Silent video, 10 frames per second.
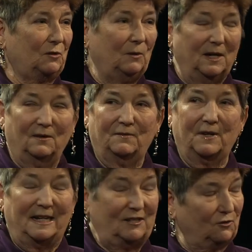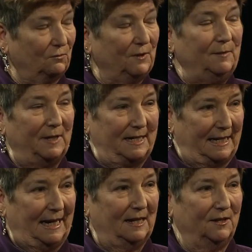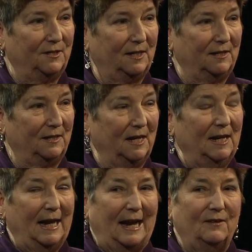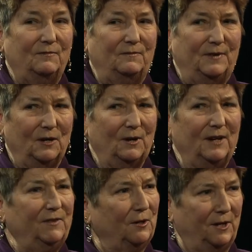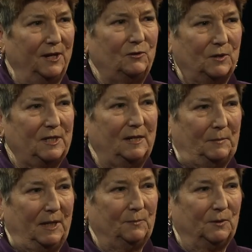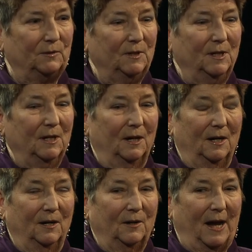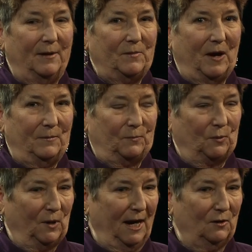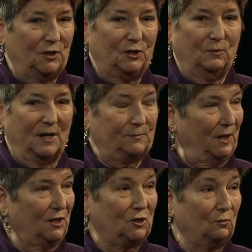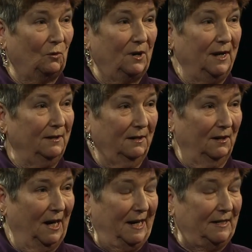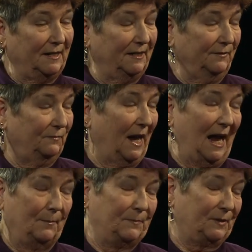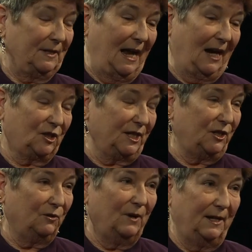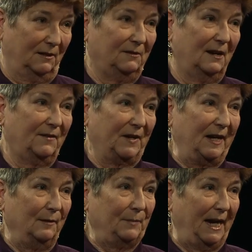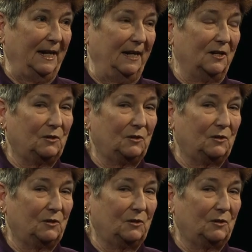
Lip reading: 12 extremely talented and very, very interested people. Prior to us being sworn in, and actually during a lot of the campaigning as